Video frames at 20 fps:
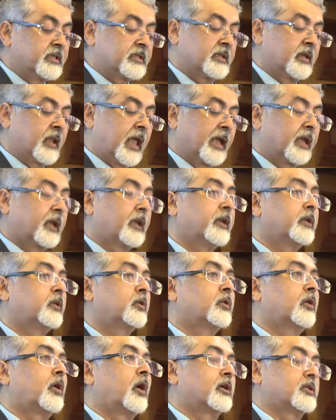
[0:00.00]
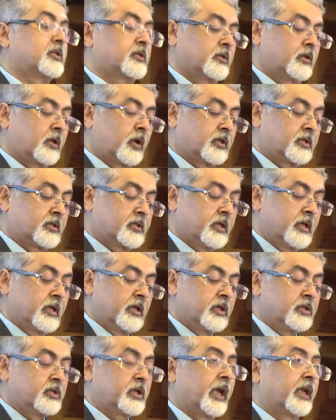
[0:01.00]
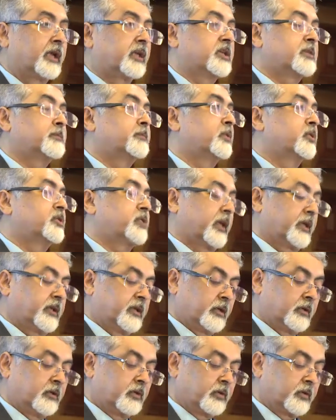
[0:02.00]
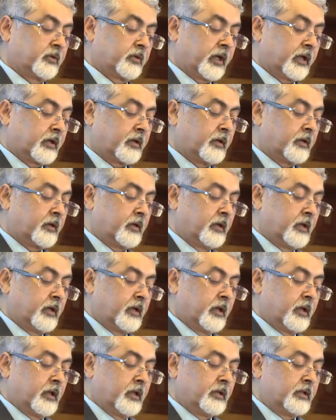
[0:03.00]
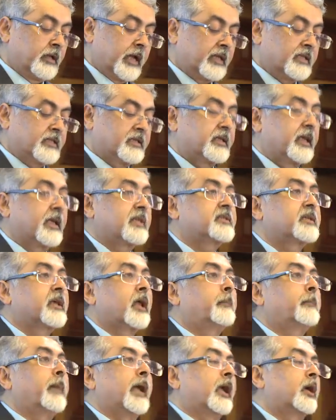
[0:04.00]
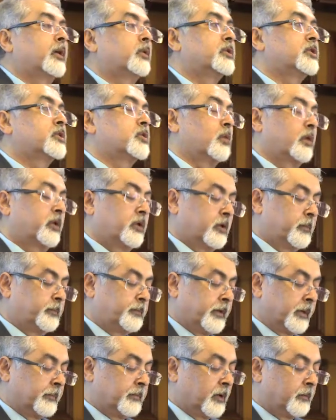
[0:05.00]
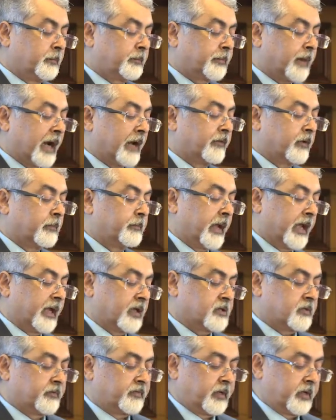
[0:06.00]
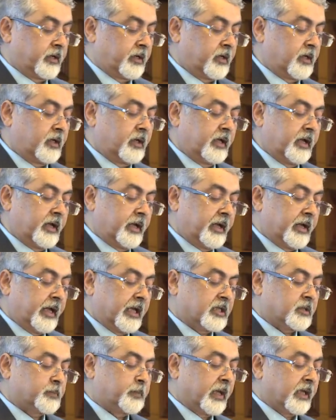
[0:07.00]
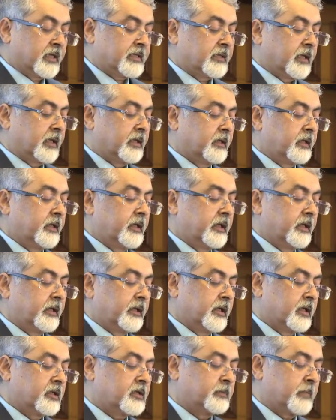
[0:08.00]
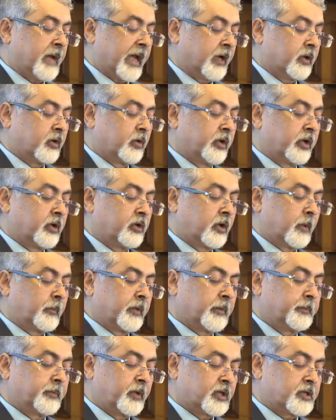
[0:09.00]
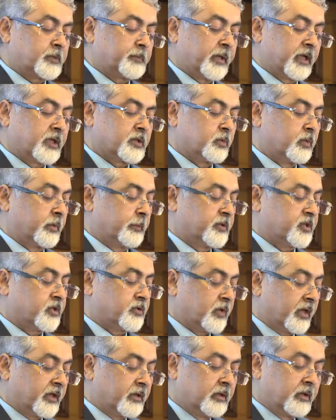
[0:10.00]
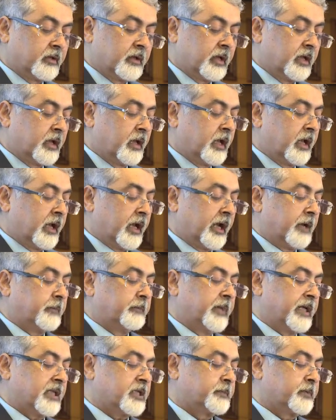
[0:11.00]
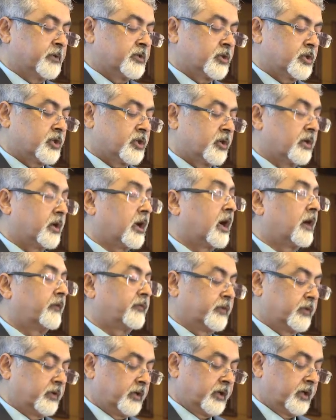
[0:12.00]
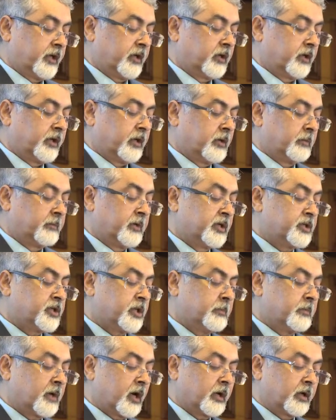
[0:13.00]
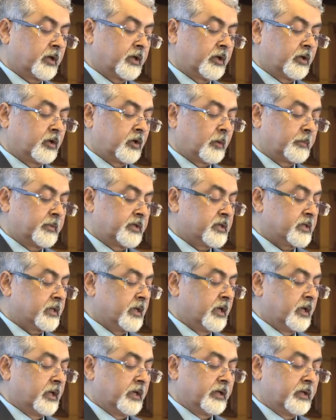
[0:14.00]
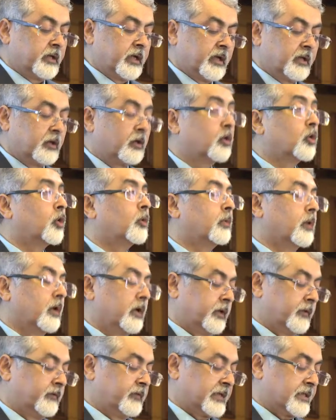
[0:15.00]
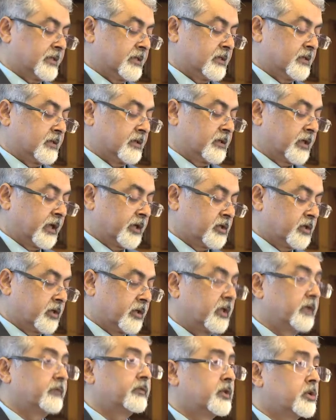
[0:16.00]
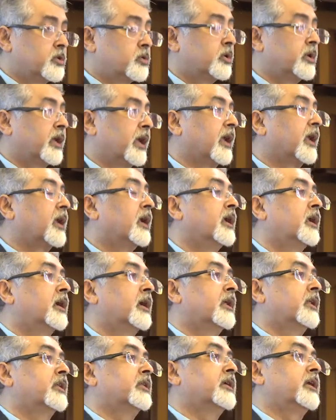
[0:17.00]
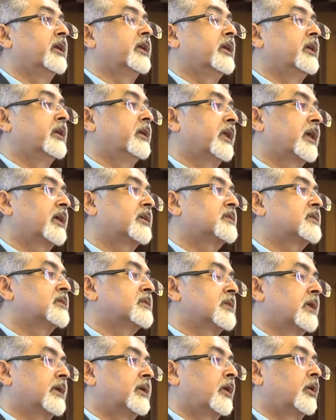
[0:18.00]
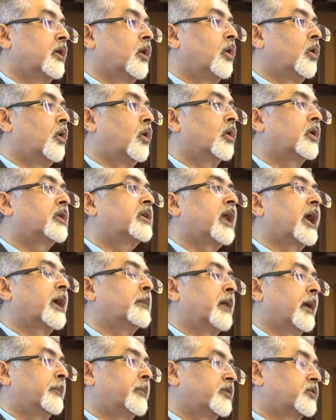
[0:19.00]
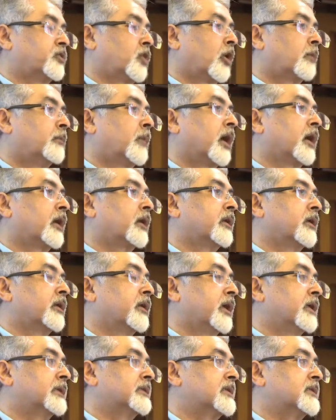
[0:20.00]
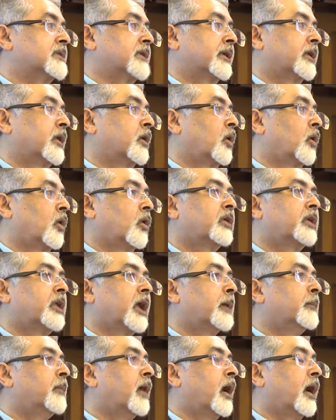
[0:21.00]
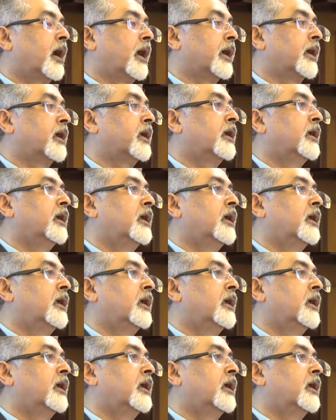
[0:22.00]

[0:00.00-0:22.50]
is likely to cross China's projected growth rate. The ICICI Bank, which is one of the premium private banks of India, expects that India's macroeconomic prospects will strengthen and best position after emerging market economies gain global investors' attention. Even today, the index is at an all-time high, the stock market index is at an all-time high.